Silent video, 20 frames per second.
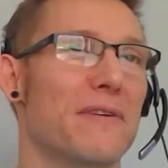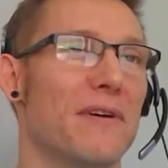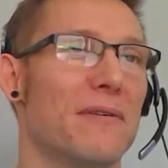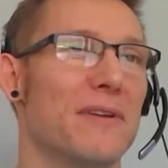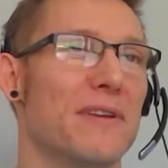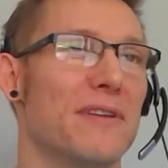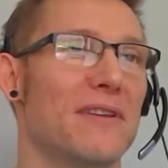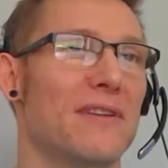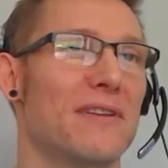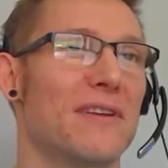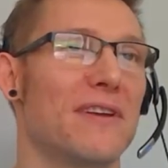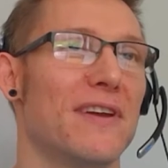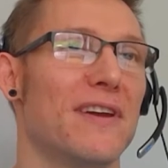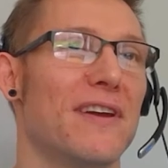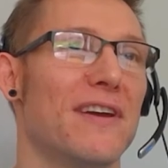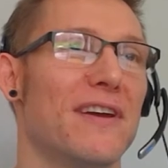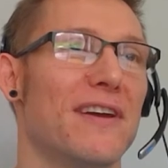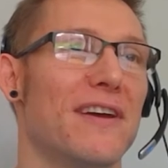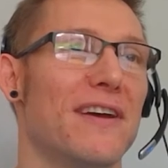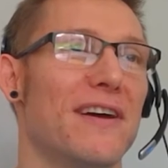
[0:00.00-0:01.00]
I mean,
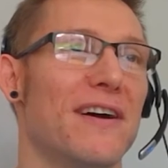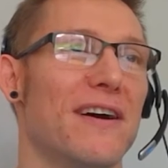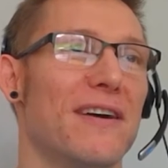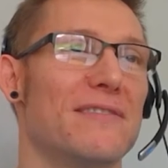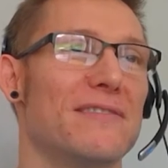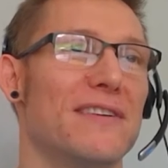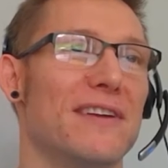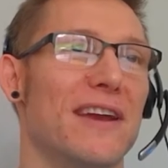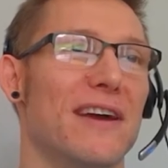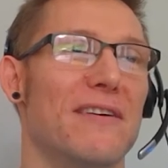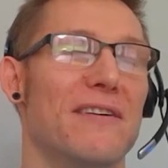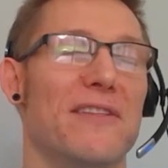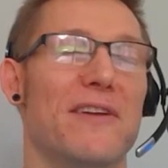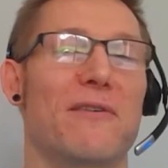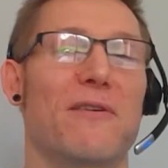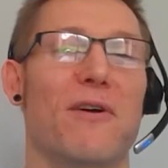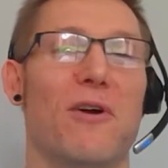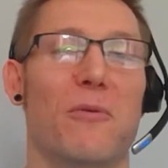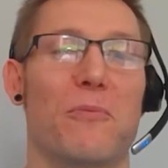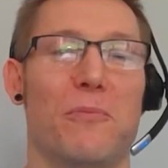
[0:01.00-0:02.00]
uh, yeah,
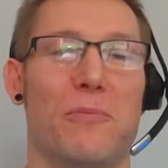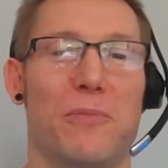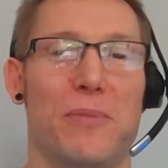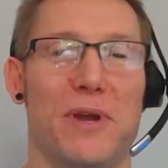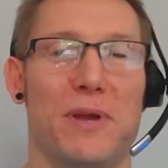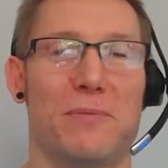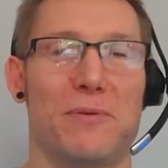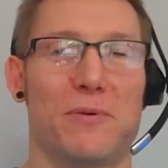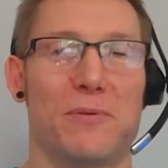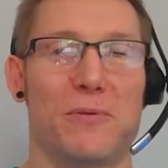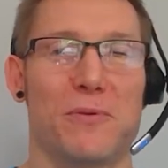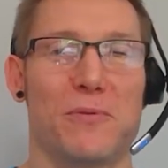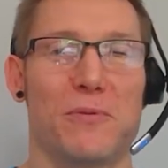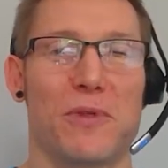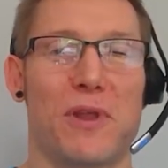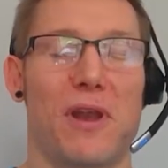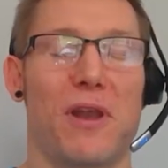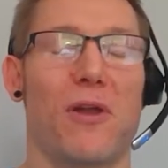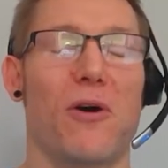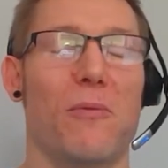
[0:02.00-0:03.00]
there are people who
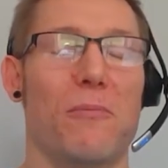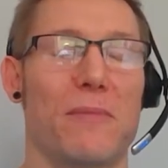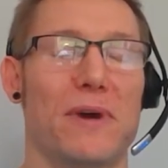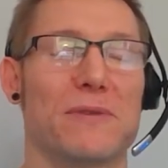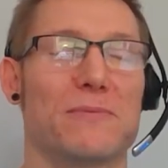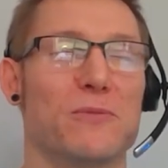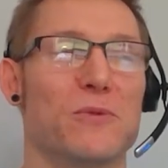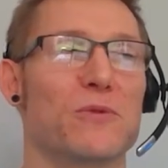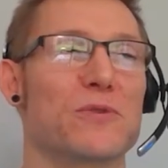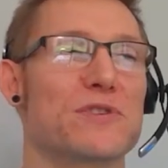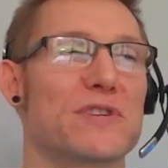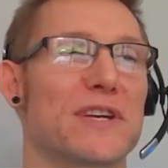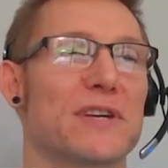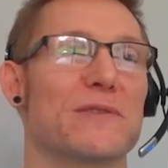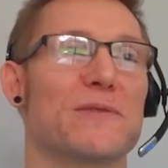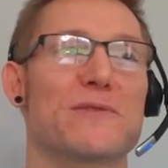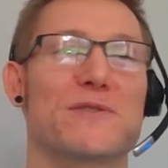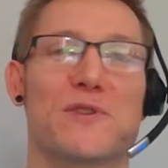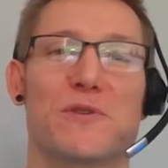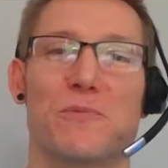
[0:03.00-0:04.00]
with a lot more
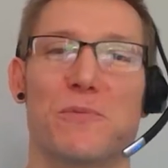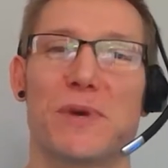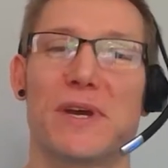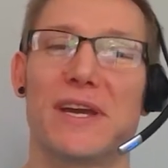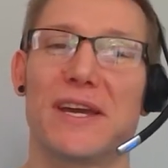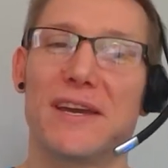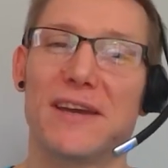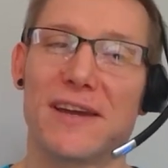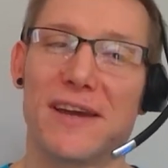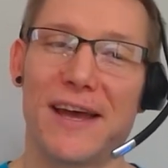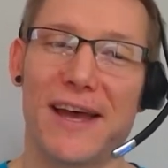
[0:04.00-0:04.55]
skills than me.